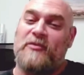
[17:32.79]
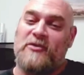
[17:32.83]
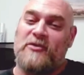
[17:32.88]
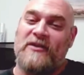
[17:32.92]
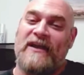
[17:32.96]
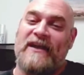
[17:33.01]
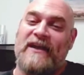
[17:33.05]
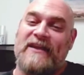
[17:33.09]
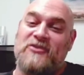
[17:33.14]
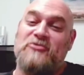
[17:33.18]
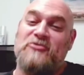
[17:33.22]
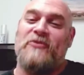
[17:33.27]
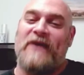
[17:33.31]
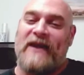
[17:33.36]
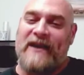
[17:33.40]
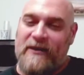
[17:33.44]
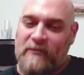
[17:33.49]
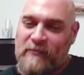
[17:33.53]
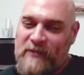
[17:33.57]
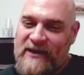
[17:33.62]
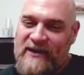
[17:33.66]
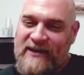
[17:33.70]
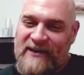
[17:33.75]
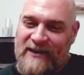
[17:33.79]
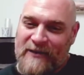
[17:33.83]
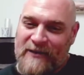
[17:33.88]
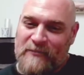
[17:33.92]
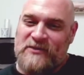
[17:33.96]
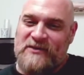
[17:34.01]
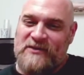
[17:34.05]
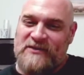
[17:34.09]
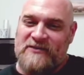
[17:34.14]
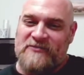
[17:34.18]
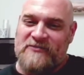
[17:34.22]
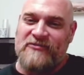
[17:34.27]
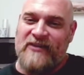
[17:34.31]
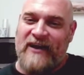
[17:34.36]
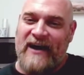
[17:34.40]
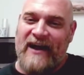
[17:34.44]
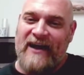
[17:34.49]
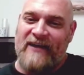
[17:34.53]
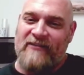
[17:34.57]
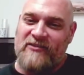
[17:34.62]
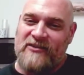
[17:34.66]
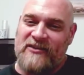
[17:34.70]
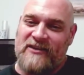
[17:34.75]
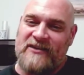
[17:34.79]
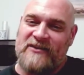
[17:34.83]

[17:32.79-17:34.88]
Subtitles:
You're like, you recommended up to 5, and